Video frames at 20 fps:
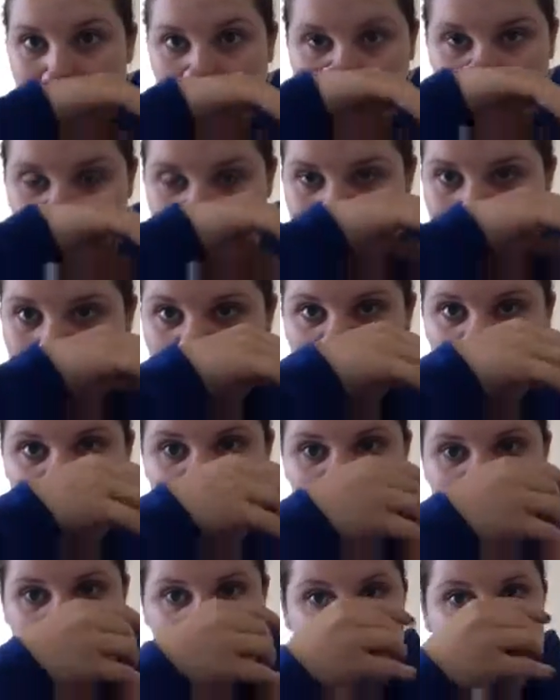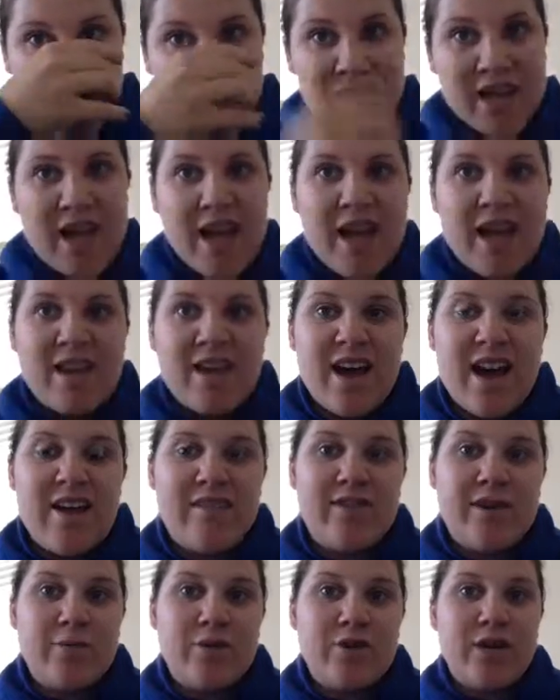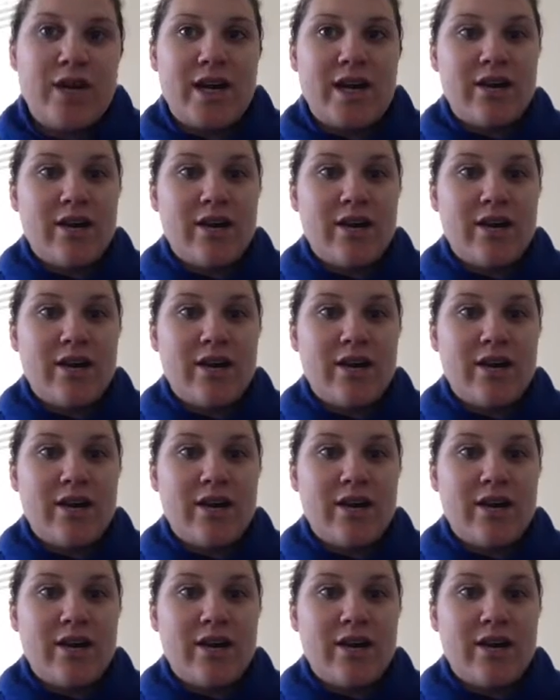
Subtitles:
I am going to want to have them create